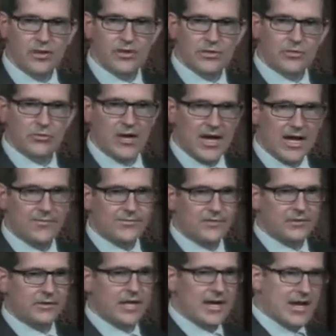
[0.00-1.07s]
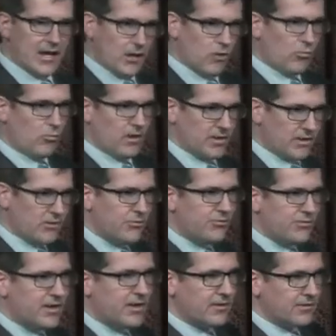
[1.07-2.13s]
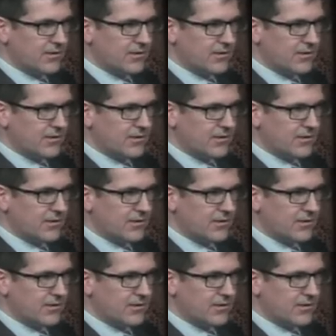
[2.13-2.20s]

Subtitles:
do have to lay out what you think